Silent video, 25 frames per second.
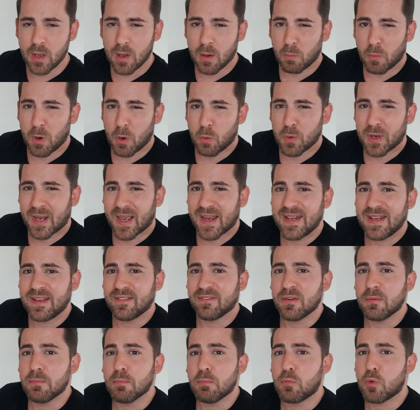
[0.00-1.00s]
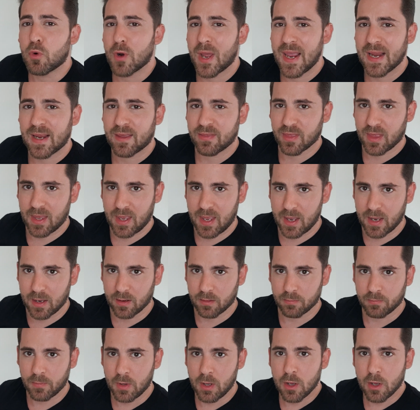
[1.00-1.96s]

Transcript: but we can even break the hair.